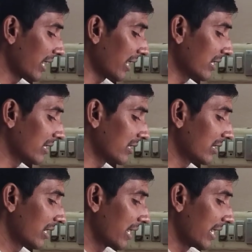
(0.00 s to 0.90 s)
and
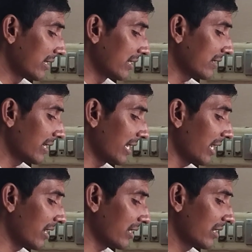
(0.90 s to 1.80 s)
in this
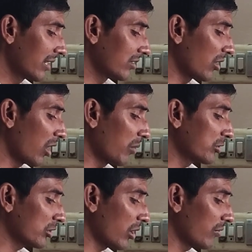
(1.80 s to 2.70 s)
here the
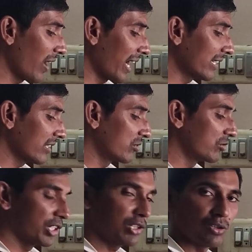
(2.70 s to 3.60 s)
object of height is
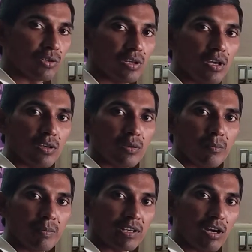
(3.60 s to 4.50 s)
0
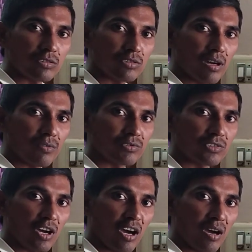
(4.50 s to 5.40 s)
because of
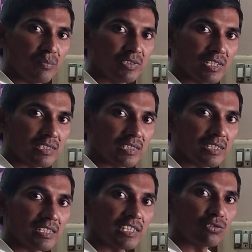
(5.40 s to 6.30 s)
the object
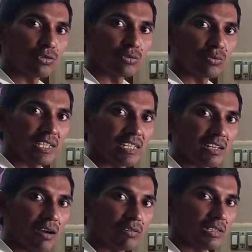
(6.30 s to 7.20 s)
reached to the
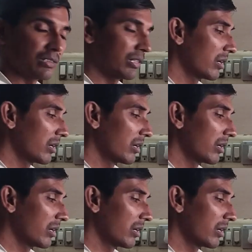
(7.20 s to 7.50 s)
ground.